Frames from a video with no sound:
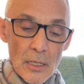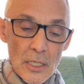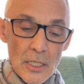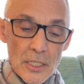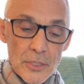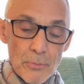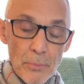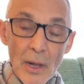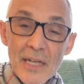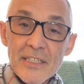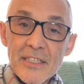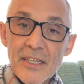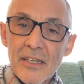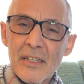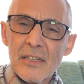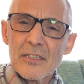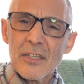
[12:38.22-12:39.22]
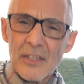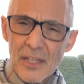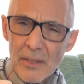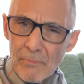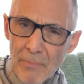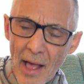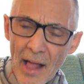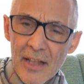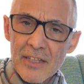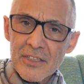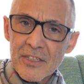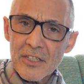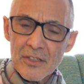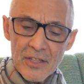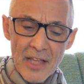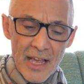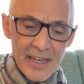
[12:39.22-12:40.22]
spiciness that
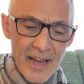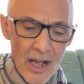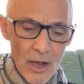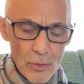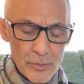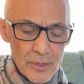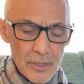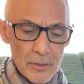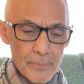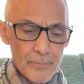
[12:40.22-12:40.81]
balances that out.